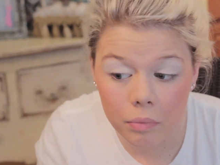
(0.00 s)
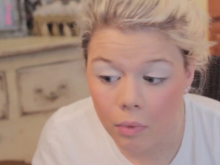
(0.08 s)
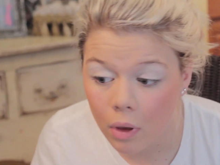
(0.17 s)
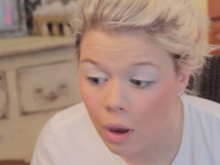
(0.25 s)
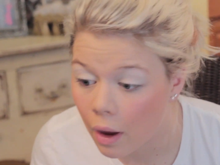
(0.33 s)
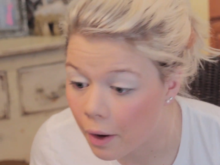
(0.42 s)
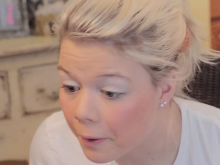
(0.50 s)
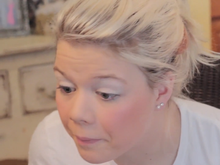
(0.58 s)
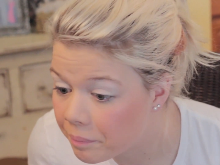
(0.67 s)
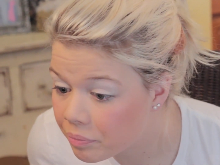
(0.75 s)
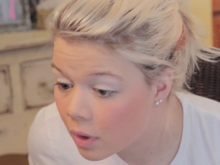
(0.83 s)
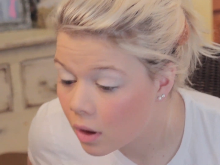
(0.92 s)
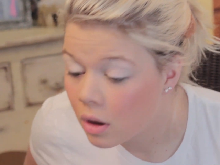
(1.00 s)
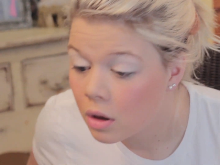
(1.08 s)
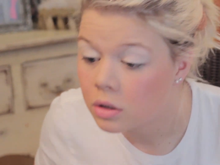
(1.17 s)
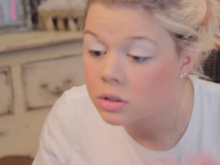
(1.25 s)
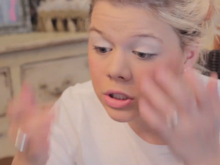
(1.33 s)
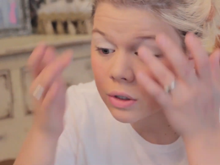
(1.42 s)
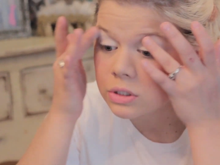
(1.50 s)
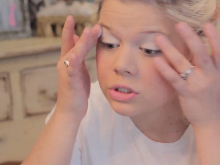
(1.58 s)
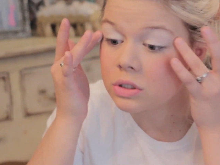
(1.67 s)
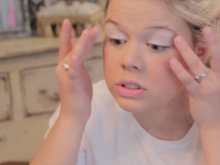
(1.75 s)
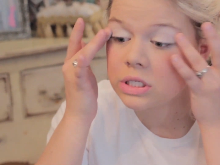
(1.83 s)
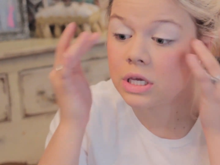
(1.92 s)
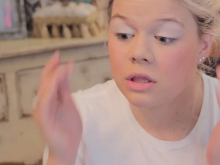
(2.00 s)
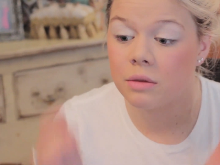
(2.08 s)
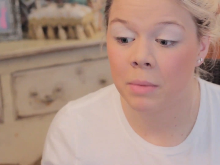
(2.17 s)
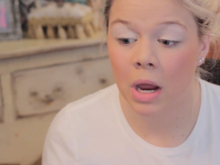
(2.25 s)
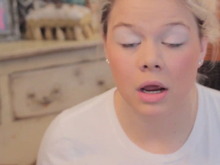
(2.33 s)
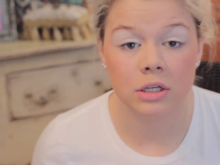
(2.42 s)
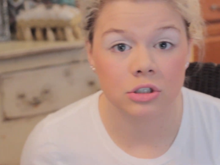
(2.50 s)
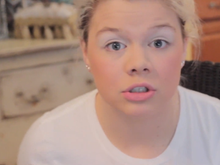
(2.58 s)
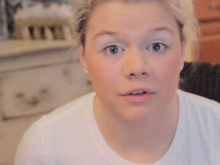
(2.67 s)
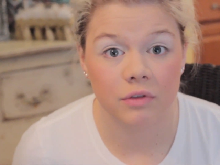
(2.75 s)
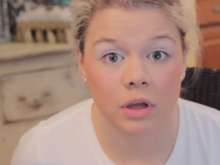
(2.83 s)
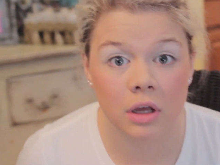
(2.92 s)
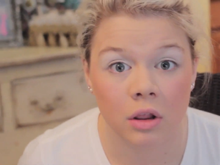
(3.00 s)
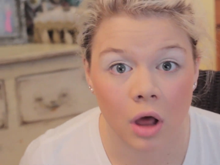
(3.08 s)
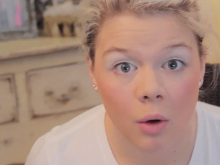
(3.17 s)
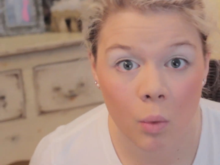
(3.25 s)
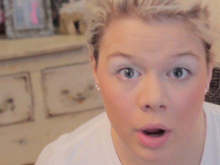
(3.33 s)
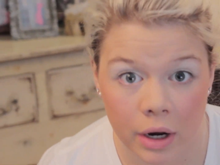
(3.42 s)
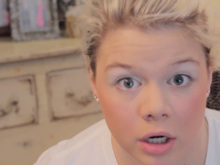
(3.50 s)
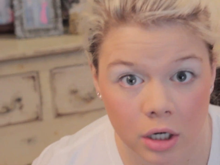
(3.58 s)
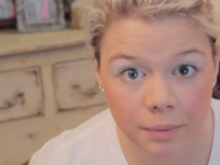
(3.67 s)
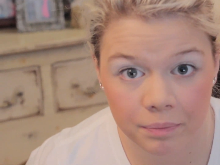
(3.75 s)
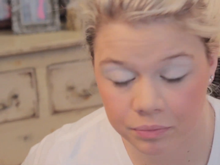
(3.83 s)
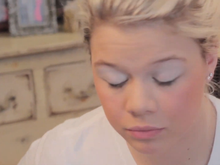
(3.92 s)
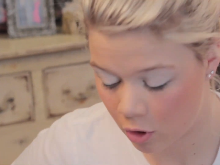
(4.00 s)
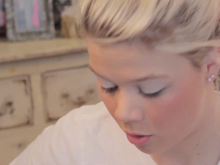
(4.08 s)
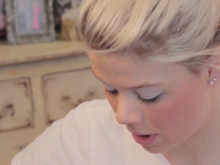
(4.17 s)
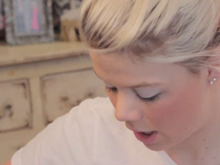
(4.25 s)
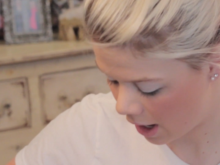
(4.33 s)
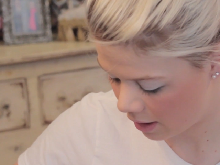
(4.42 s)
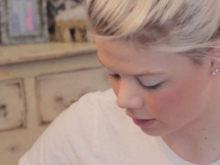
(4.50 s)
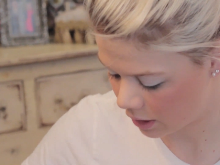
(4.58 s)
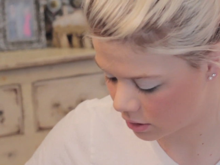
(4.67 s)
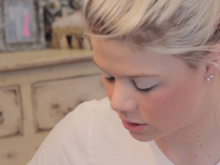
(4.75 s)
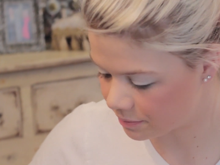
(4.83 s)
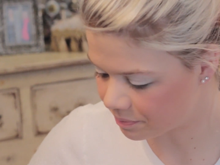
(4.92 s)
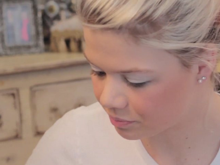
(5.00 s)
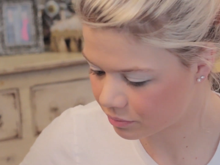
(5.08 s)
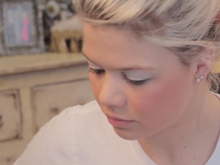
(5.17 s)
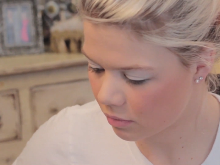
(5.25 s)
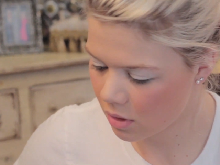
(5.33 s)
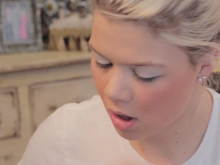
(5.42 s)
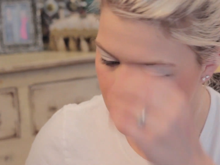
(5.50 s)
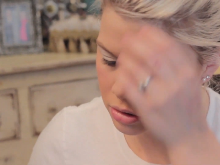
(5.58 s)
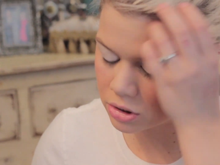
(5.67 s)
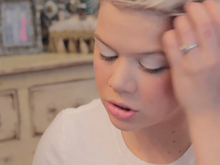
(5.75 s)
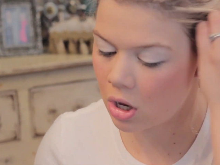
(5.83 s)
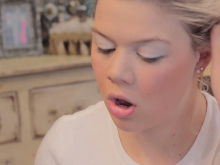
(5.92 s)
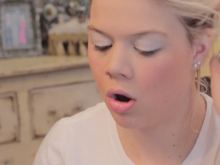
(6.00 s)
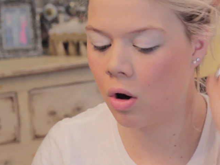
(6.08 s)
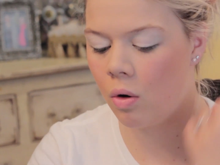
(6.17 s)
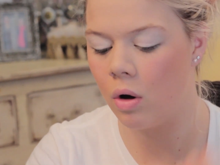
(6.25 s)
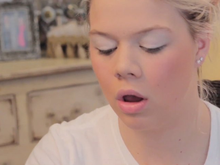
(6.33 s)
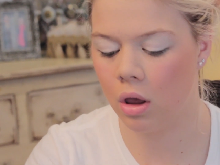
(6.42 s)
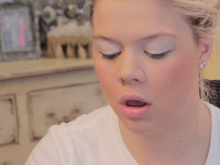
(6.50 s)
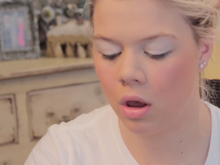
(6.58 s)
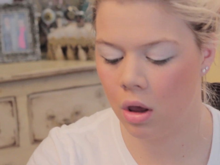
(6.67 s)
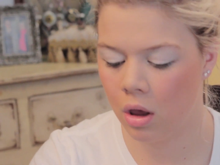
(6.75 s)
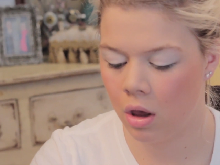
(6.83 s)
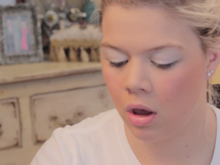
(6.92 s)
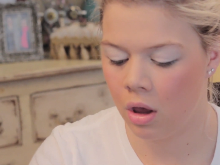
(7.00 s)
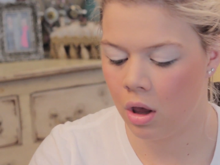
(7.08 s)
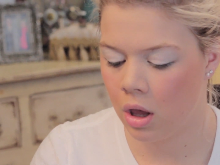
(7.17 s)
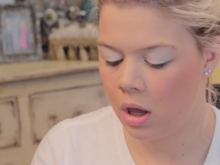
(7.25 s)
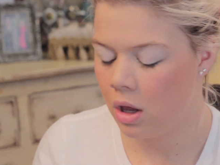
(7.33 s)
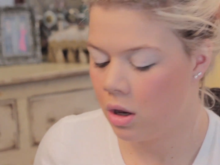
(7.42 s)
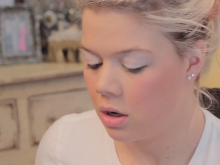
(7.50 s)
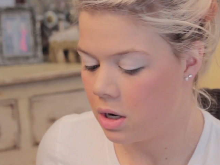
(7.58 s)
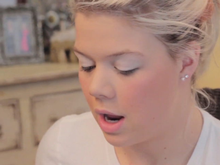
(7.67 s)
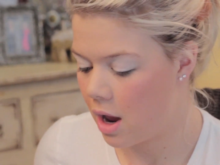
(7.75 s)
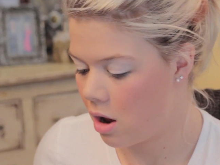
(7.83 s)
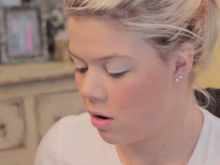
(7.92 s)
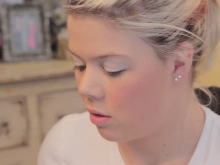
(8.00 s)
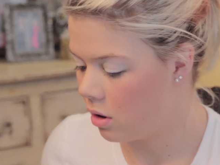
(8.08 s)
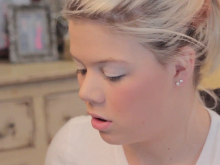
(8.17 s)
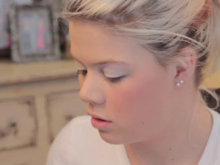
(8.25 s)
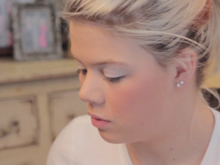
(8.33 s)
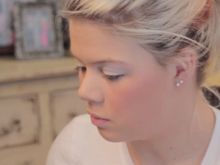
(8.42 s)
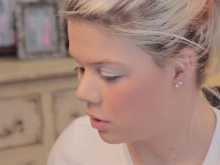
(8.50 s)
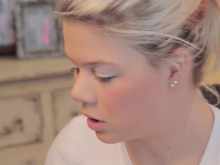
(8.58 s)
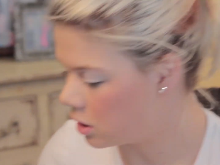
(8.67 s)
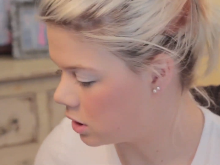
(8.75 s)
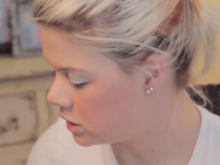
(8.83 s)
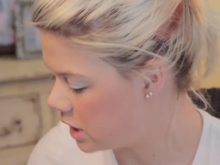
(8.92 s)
Okay. So as you can see, my eyes are definitely a lot whiter on my eyelids. So now we're gonna